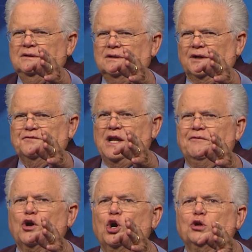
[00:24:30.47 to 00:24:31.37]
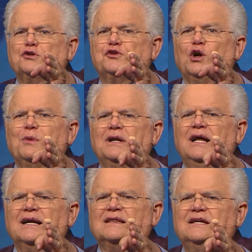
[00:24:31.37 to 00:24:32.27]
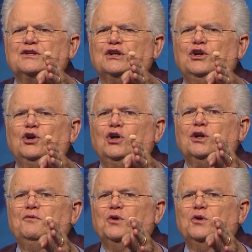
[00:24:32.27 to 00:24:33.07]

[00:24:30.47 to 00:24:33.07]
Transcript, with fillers: have never heard a sermon like this in all of